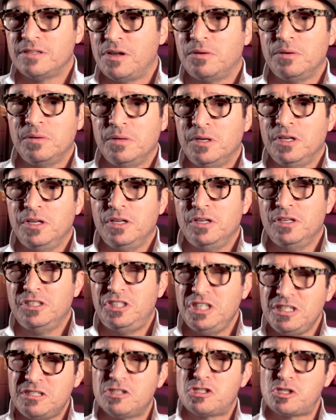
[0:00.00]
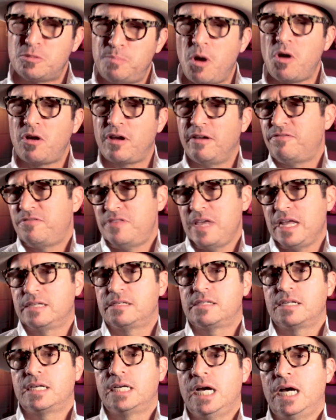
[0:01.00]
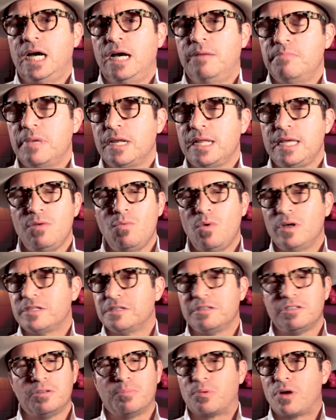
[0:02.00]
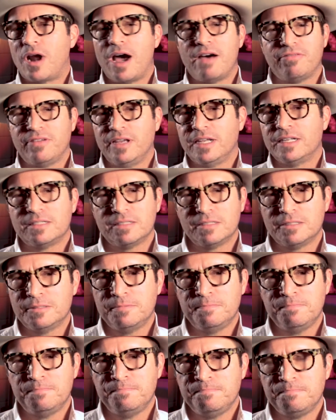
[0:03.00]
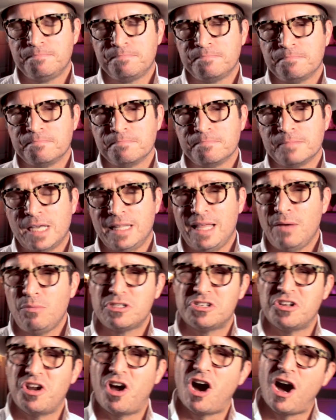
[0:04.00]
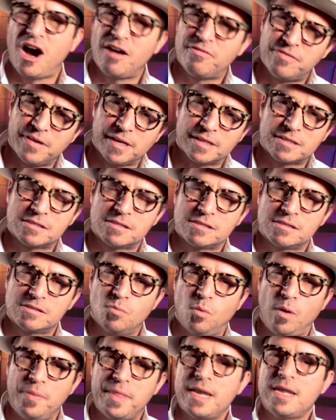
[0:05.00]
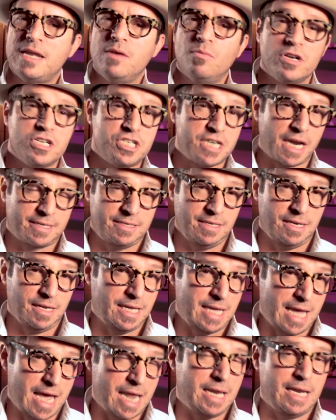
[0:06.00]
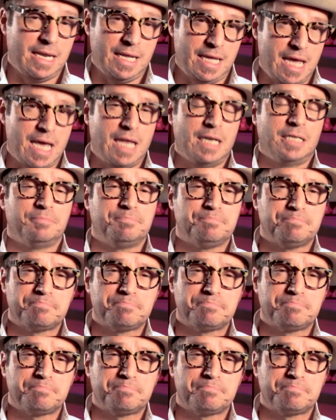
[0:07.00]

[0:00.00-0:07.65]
No, Jesus spoke of things to come, but he wasn't a prophet. That was an office, one that he rejected again and again.